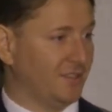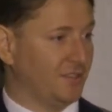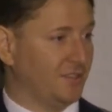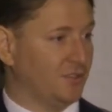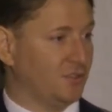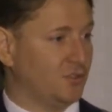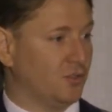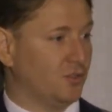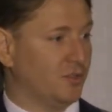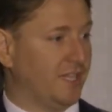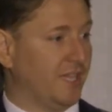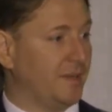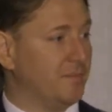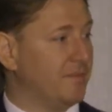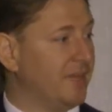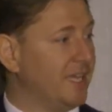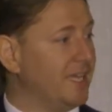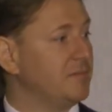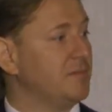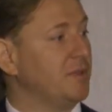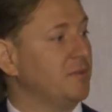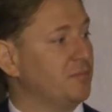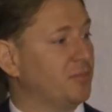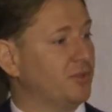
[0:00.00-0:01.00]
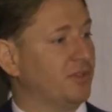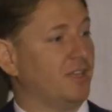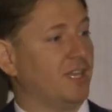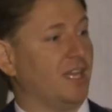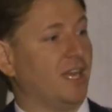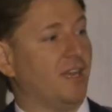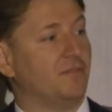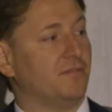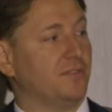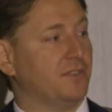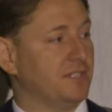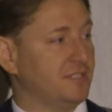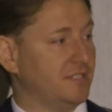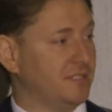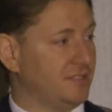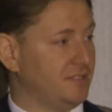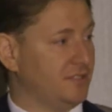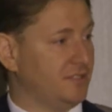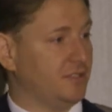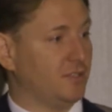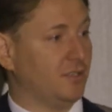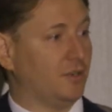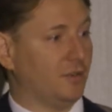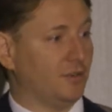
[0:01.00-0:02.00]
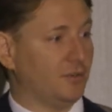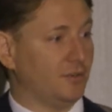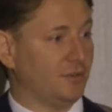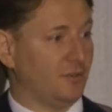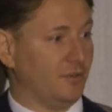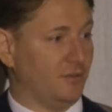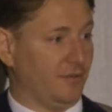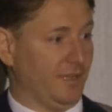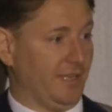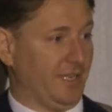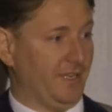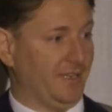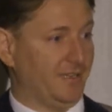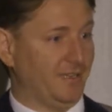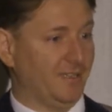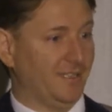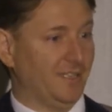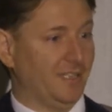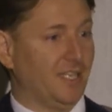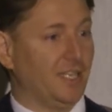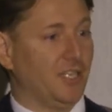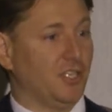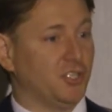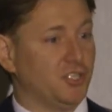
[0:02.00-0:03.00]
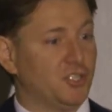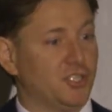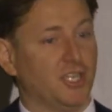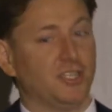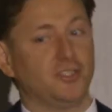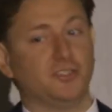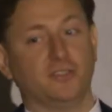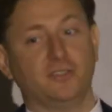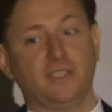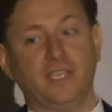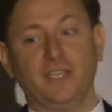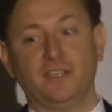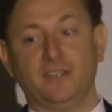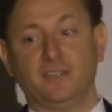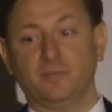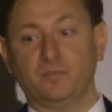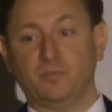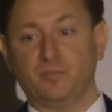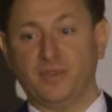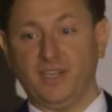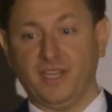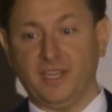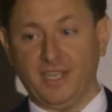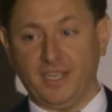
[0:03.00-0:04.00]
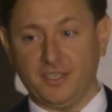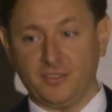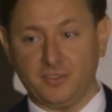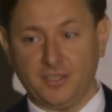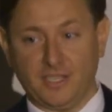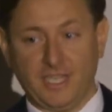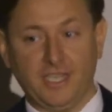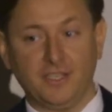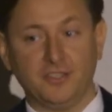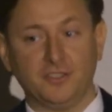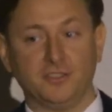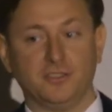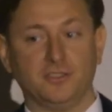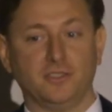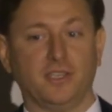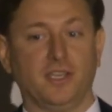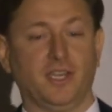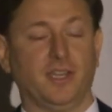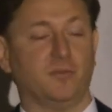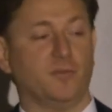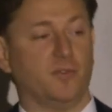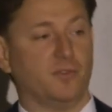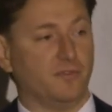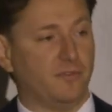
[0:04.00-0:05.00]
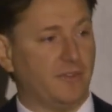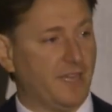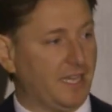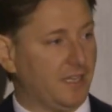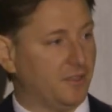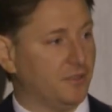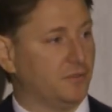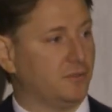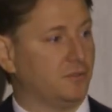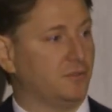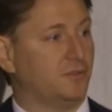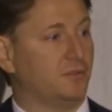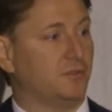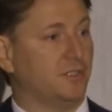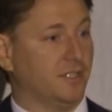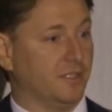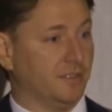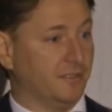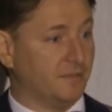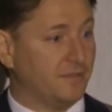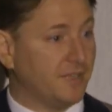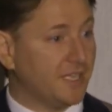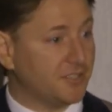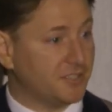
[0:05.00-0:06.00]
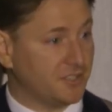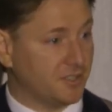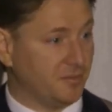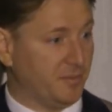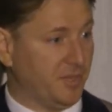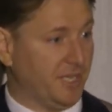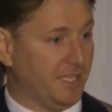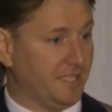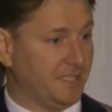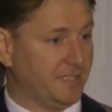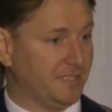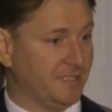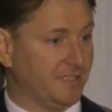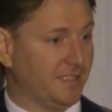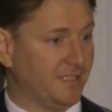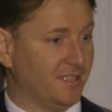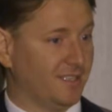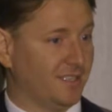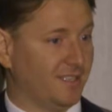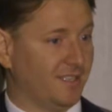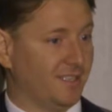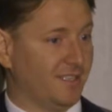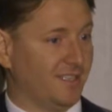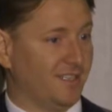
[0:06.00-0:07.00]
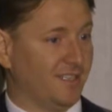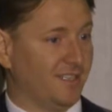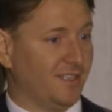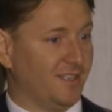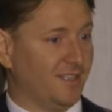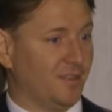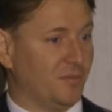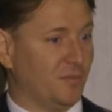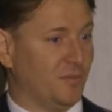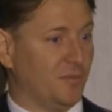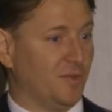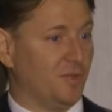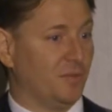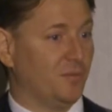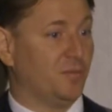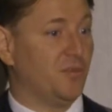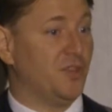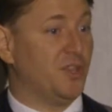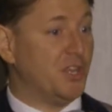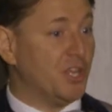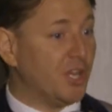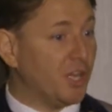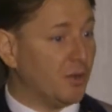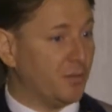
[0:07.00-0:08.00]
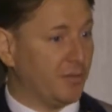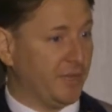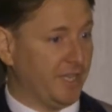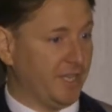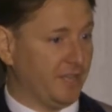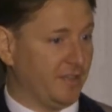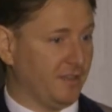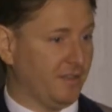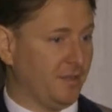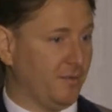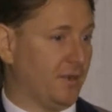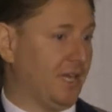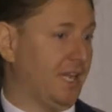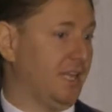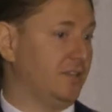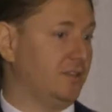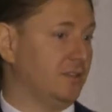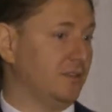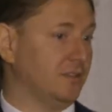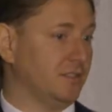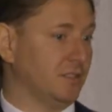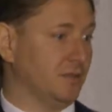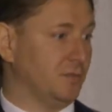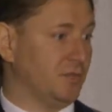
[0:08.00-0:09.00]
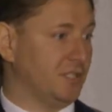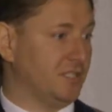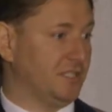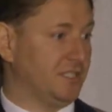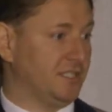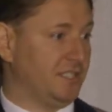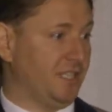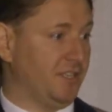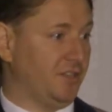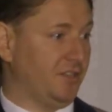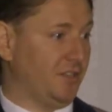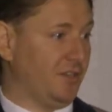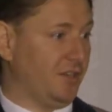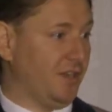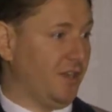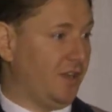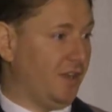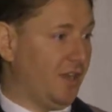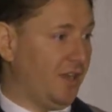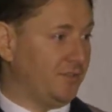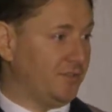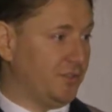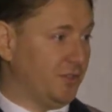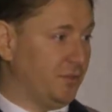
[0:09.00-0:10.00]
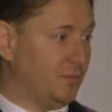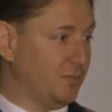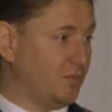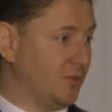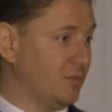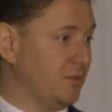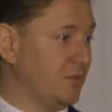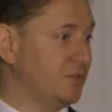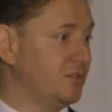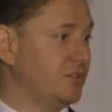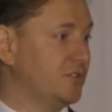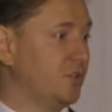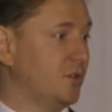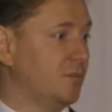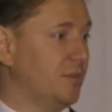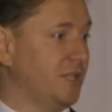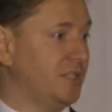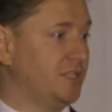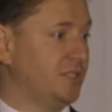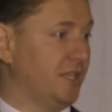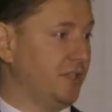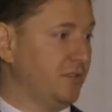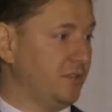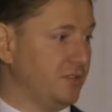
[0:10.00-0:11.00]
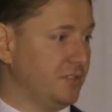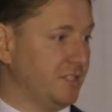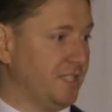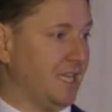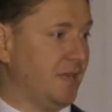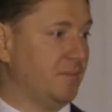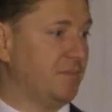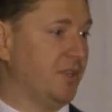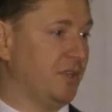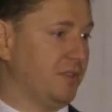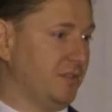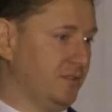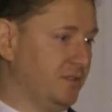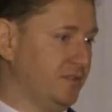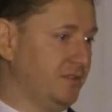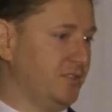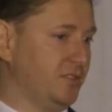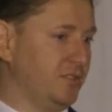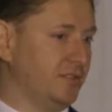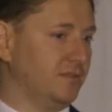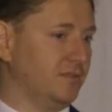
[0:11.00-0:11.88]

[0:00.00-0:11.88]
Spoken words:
So they made me put a conference in Seoul, Korea, just so they could bring education and more value to their investor base, knowing what I told them, which is that after you promote so much, then you stop because